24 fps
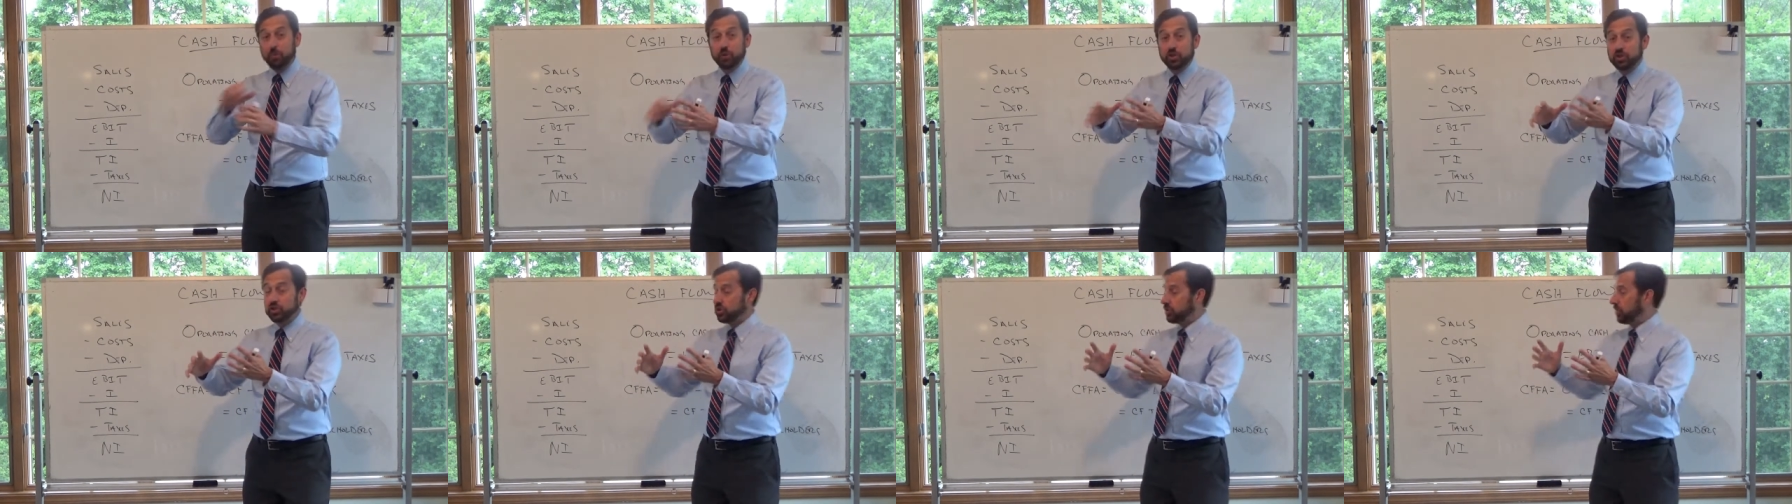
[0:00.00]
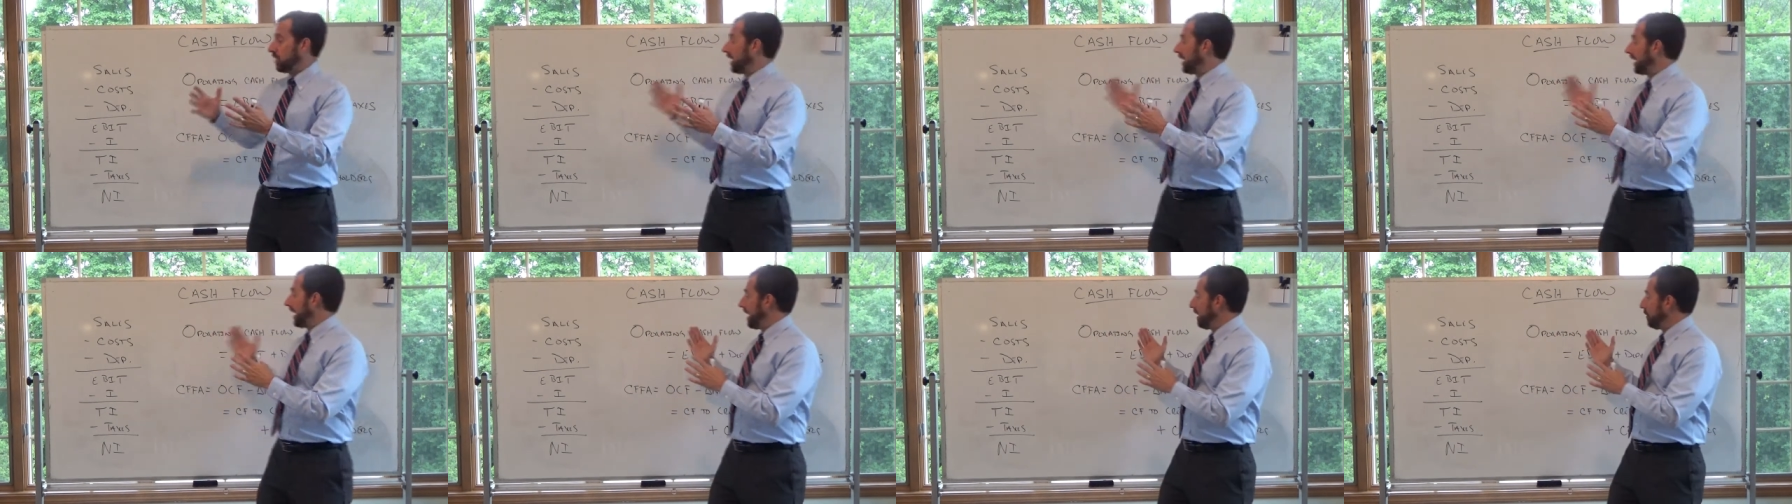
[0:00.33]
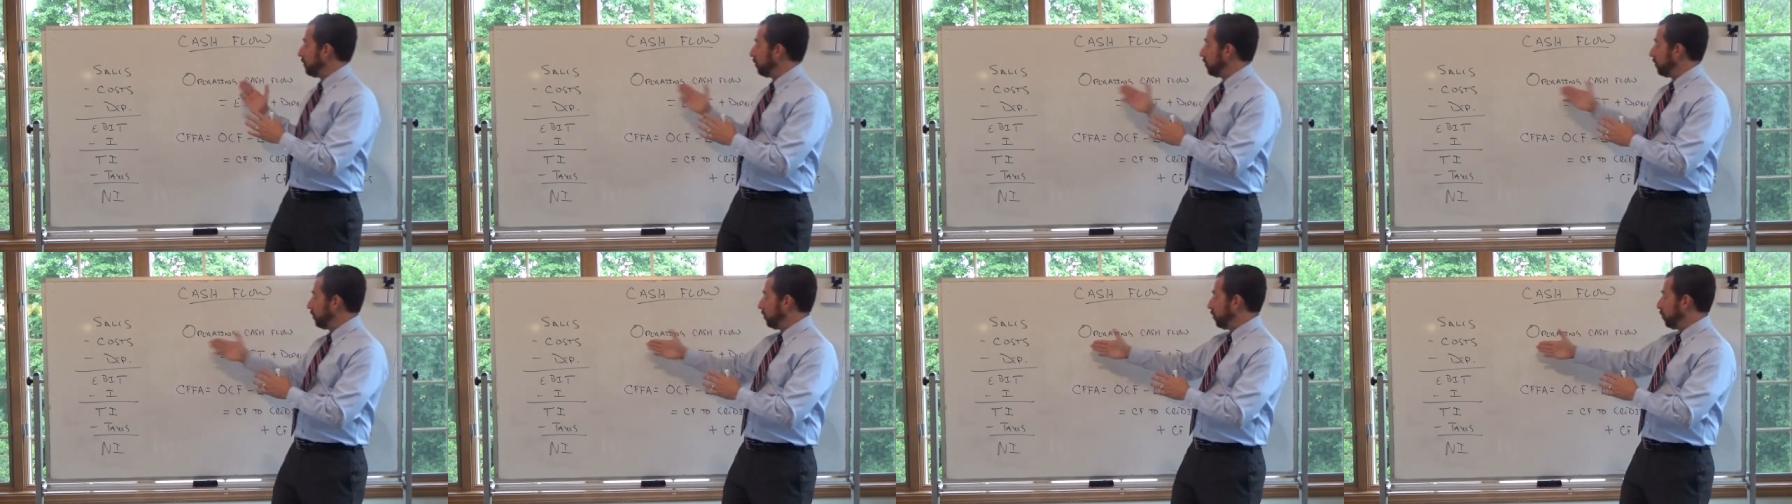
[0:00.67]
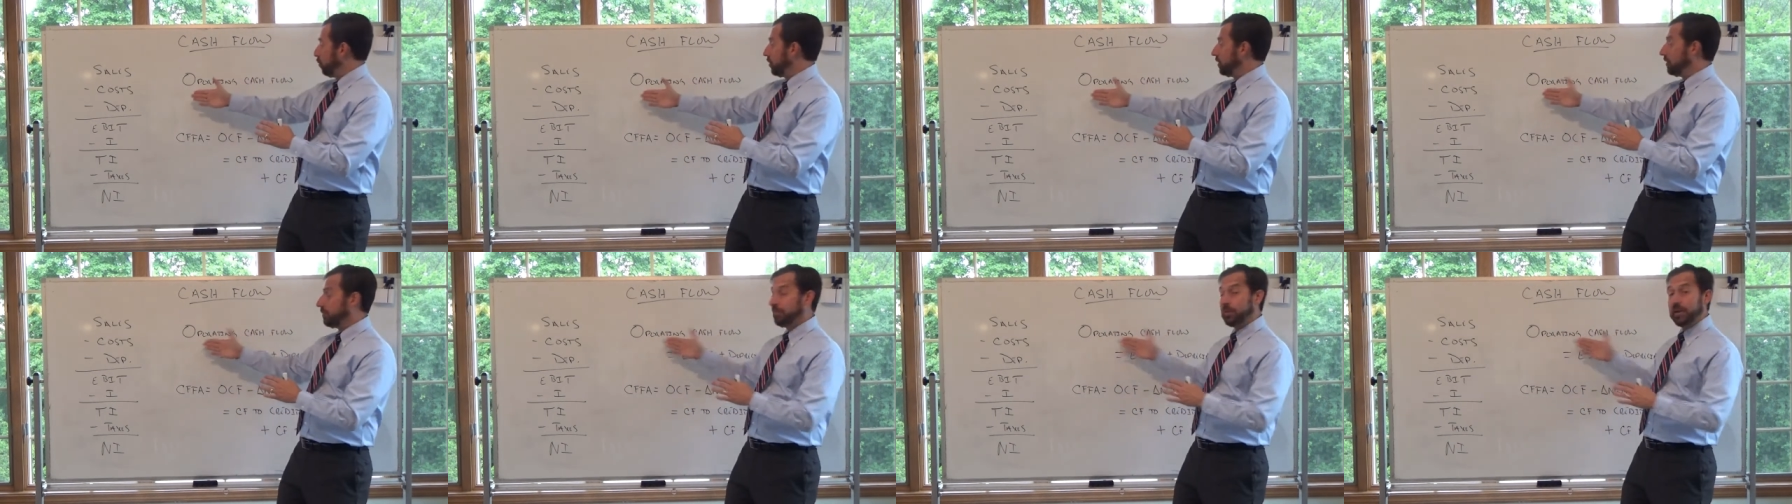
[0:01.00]
Which again
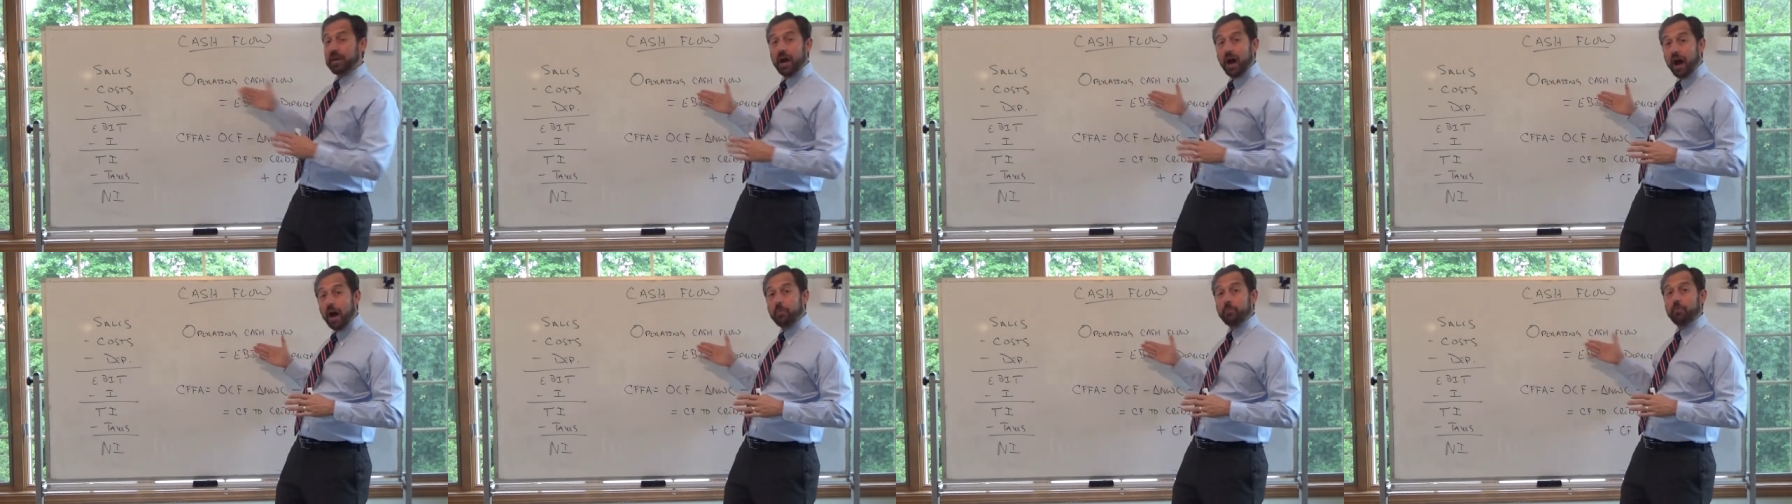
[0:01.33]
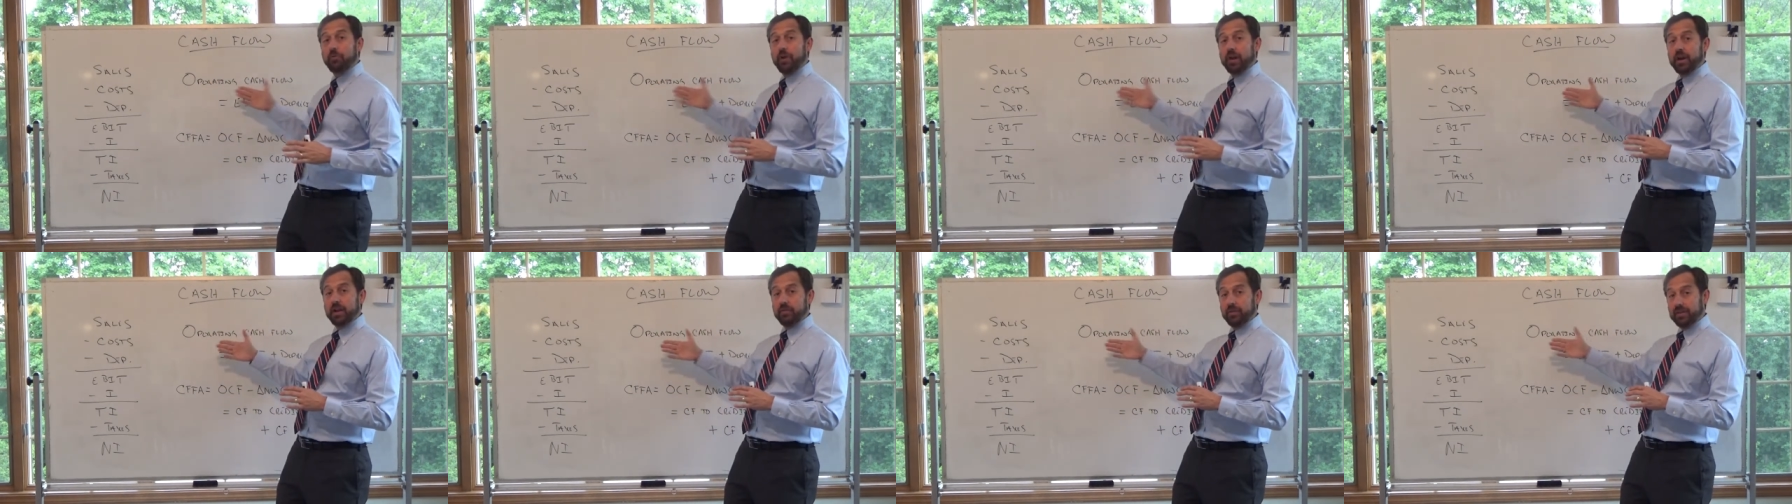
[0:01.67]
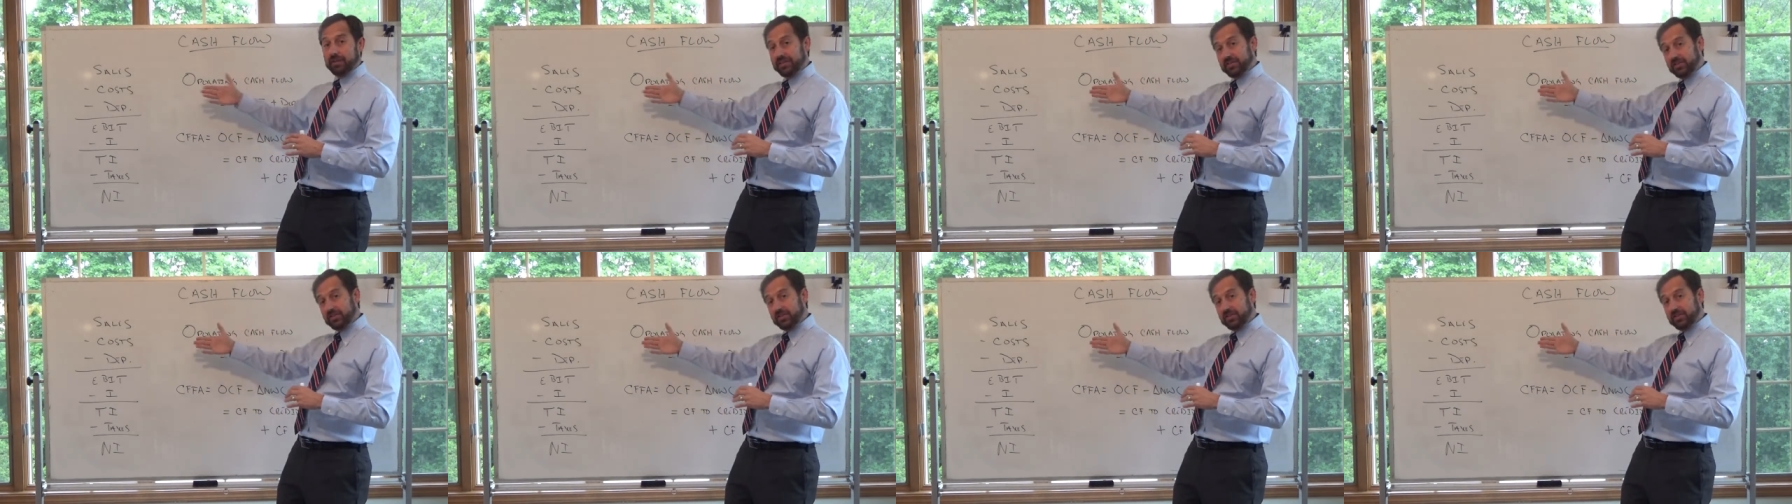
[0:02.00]
wouldn't be operating, right?